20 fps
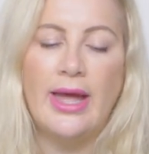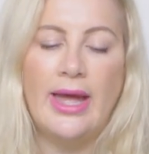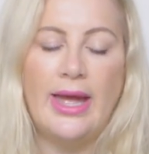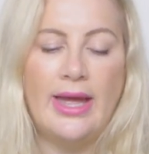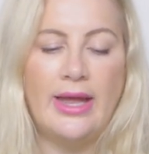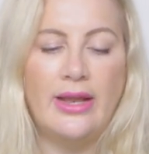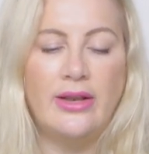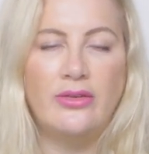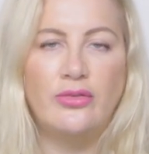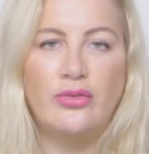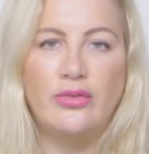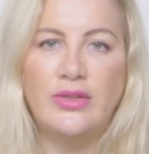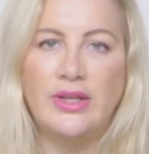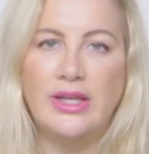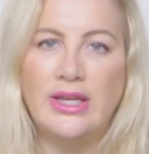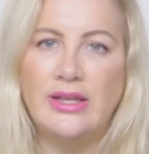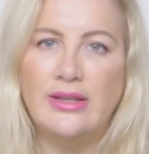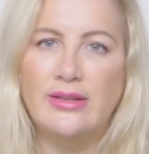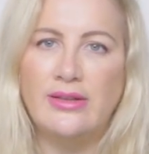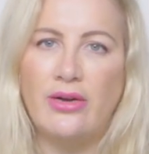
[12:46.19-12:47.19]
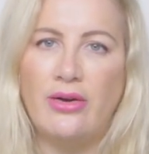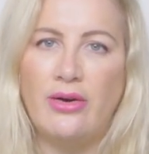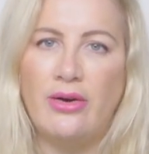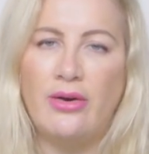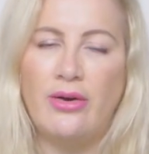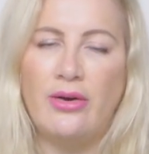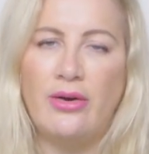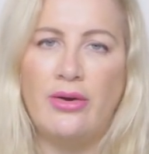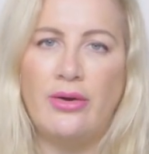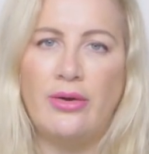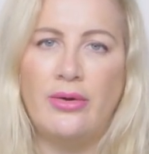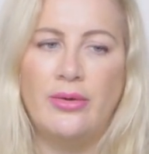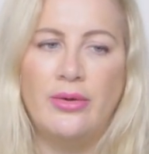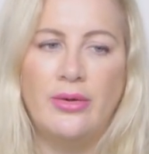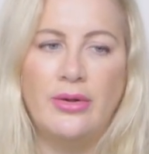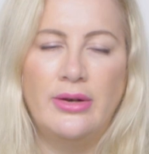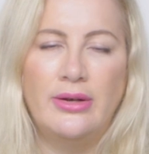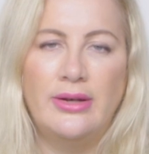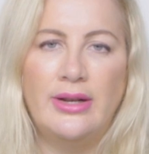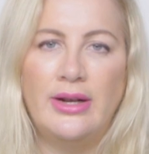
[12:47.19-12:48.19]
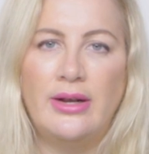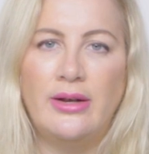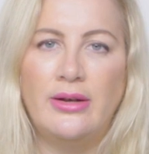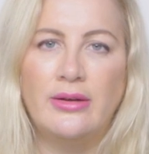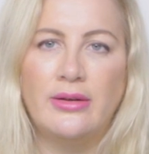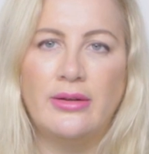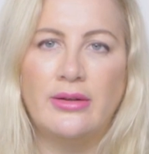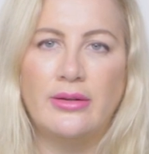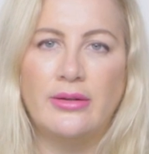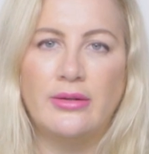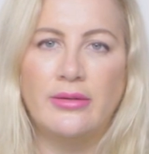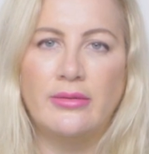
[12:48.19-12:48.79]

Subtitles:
And these are little